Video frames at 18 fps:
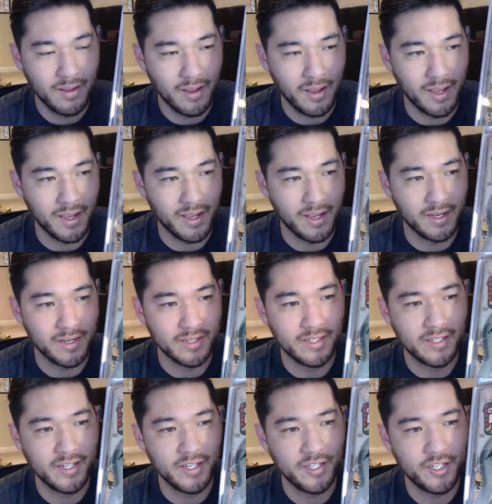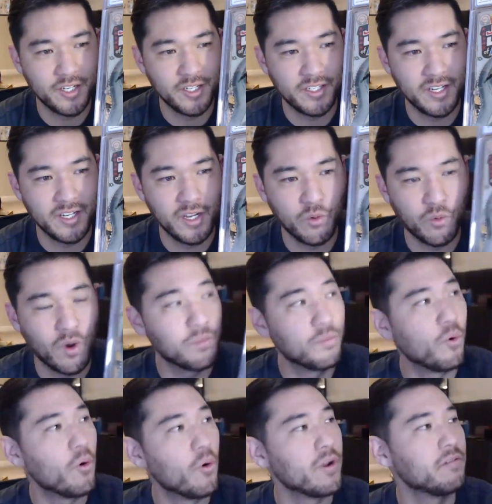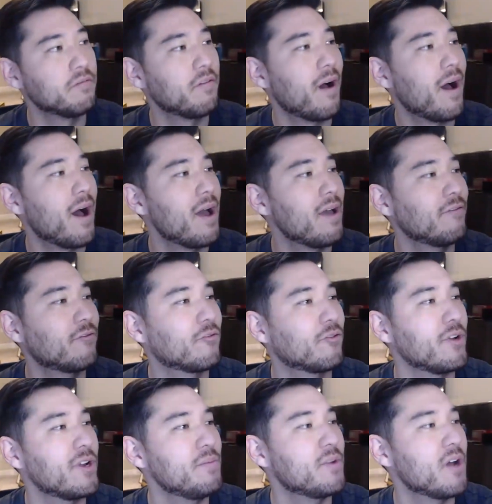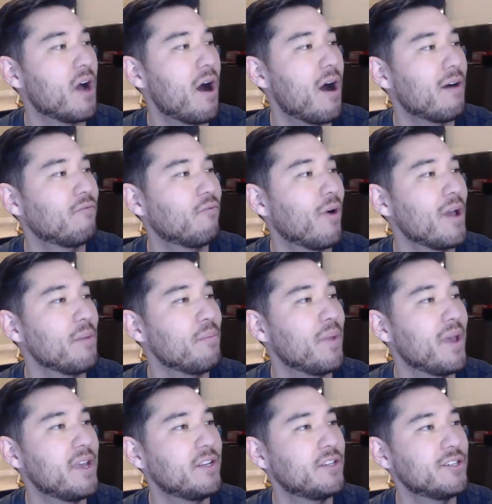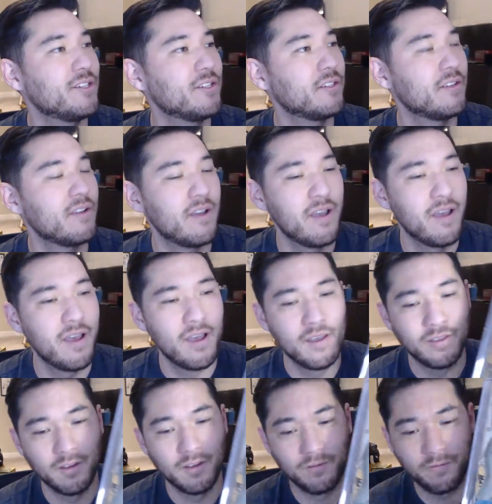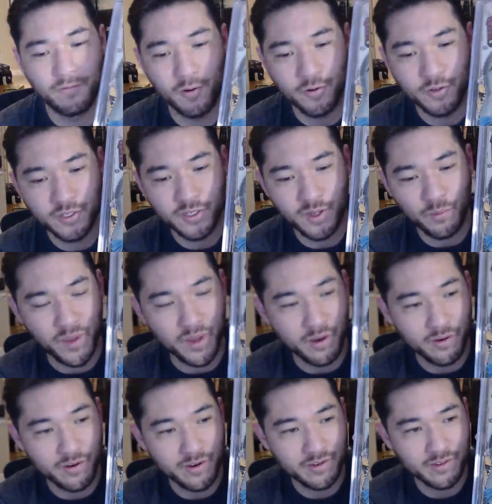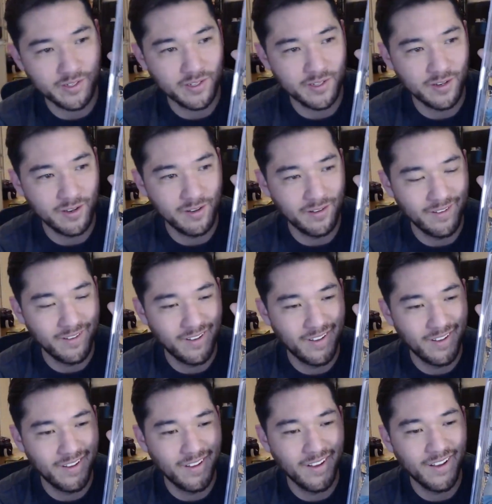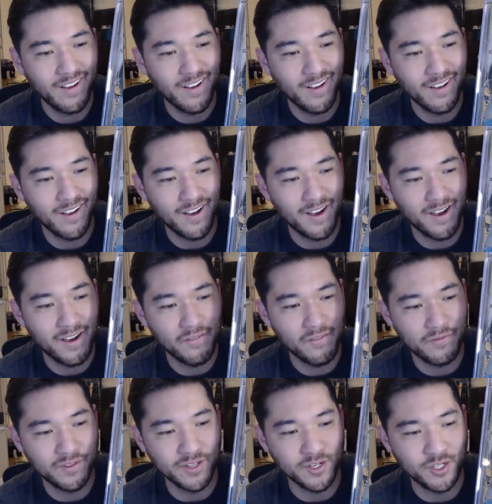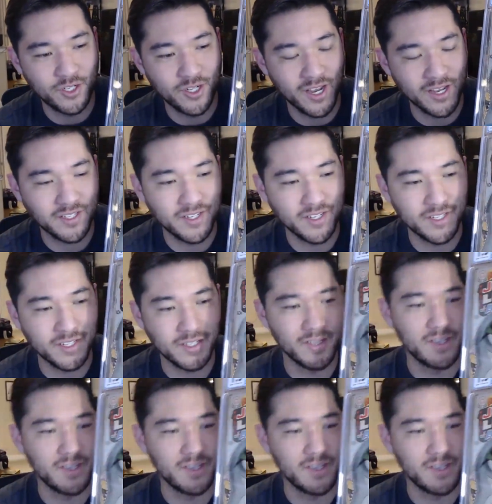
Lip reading: in CGC 1.5 cream to off-white pages, the first appearance of the Justice